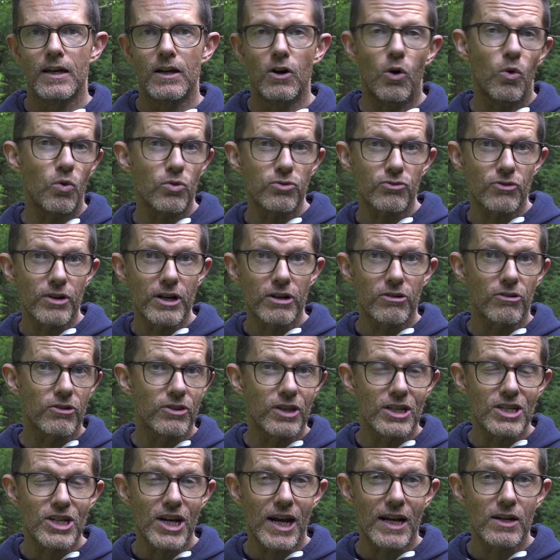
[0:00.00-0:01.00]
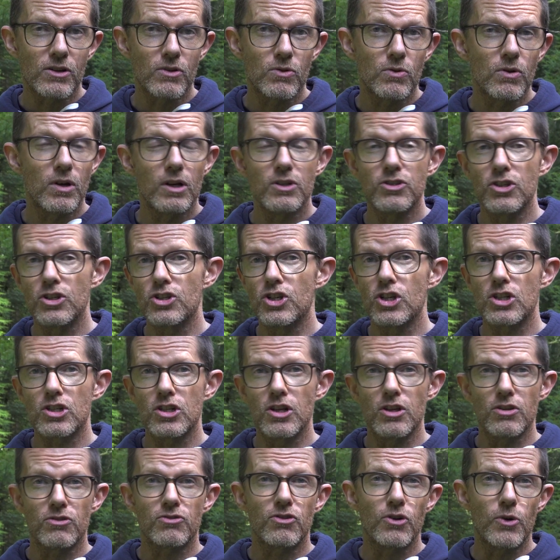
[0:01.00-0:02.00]
All three are on the channel, so just
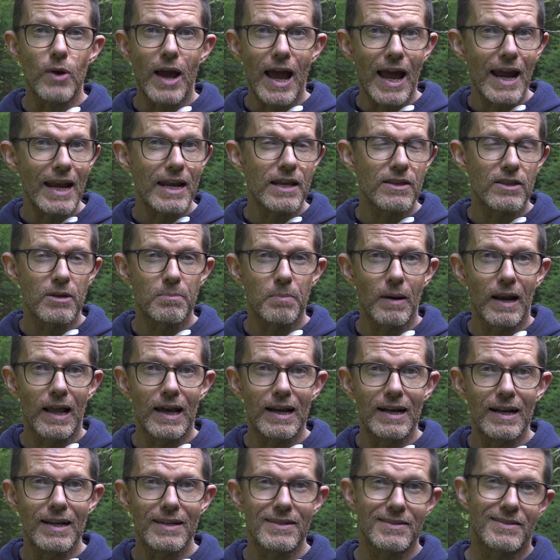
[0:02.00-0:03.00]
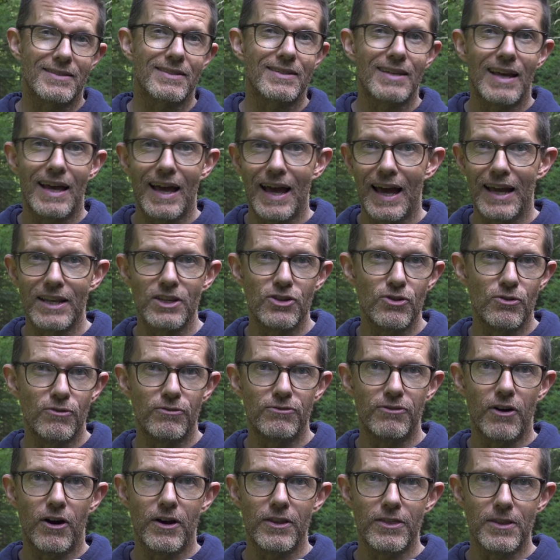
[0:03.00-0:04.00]
look through any of the playlists and you'll
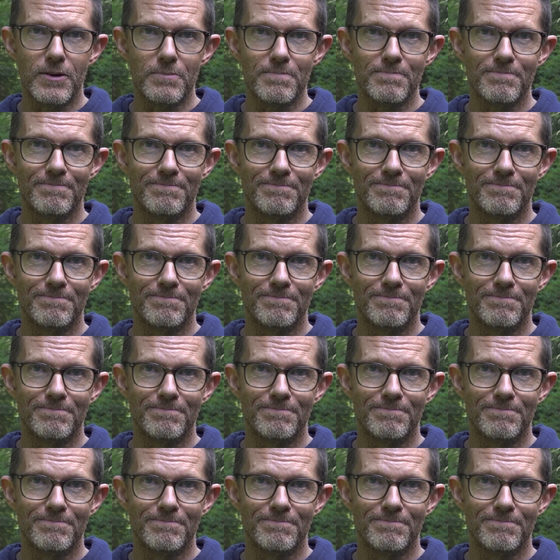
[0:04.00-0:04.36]
find them.